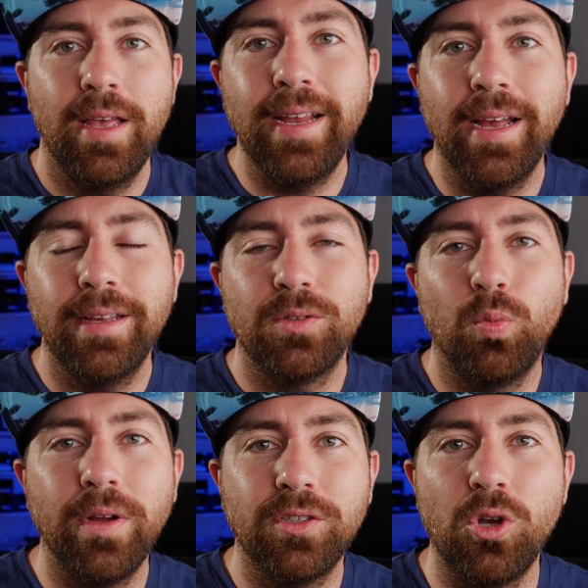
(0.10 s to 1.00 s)
Hey guys,
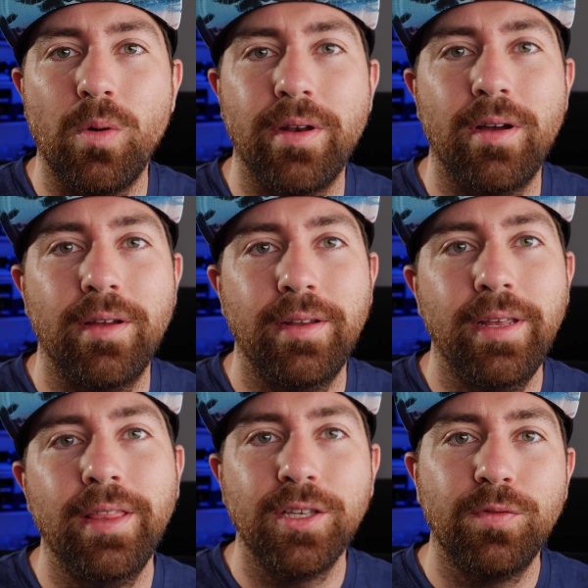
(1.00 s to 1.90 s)
what's going on?
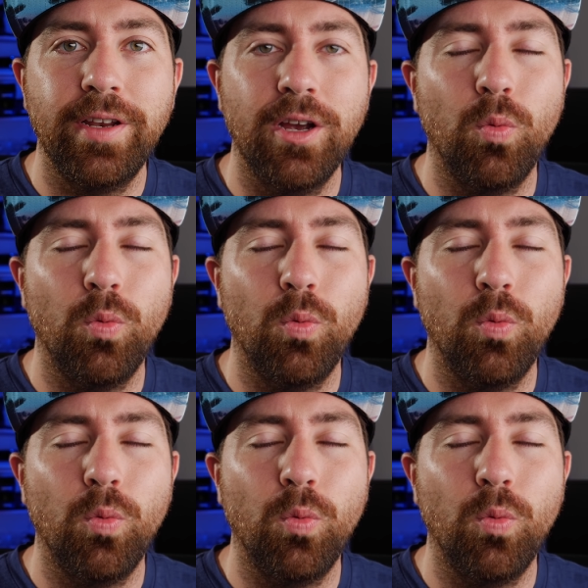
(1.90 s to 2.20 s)
In this video,